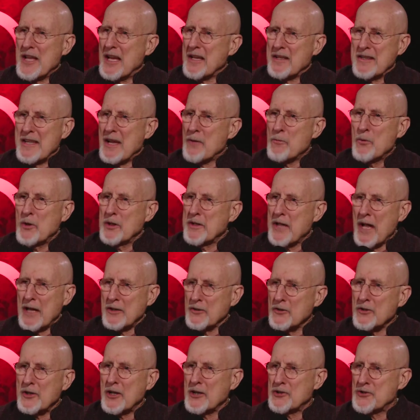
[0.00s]
they, they will not
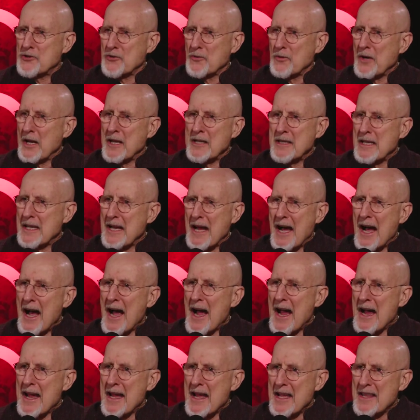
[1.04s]
look at you in the
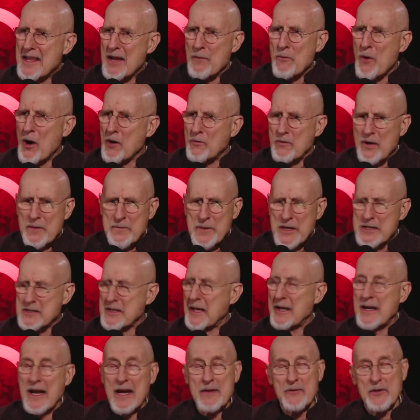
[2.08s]
eye. They walk right past,
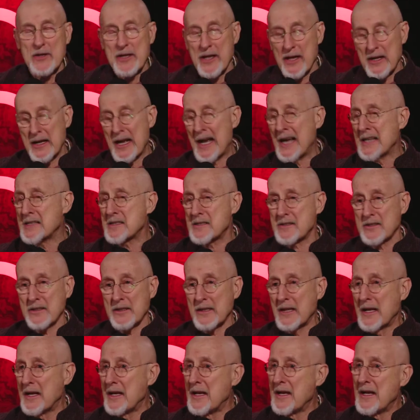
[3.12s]
and I would get
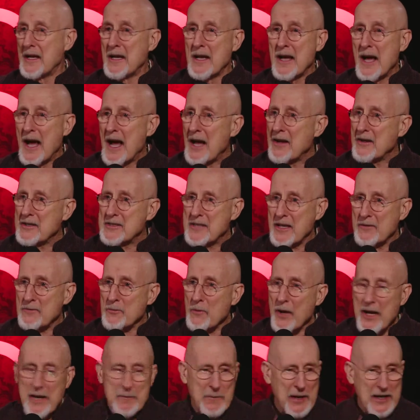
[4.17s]
hostile. I would say,
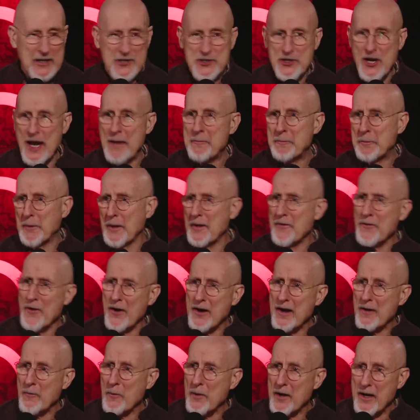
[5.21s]
"What am I chopped liver
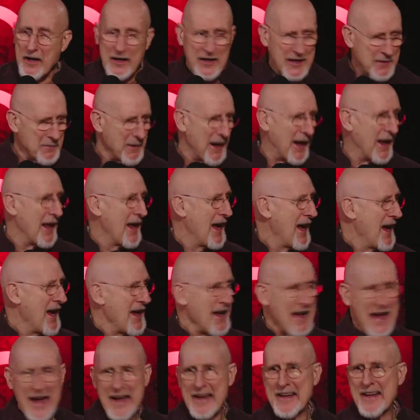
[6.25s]
here? What? come on,
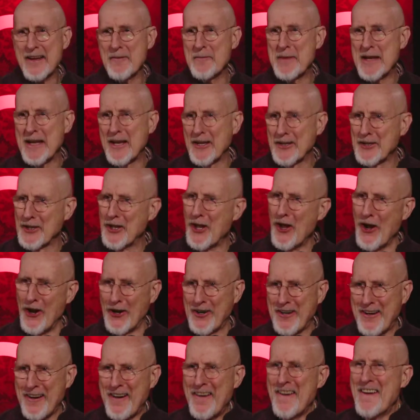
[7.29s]
hey, give me a
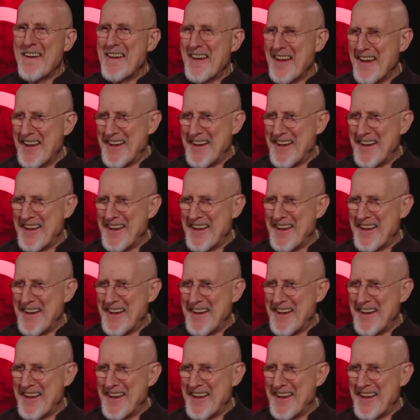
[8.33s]
look." Right.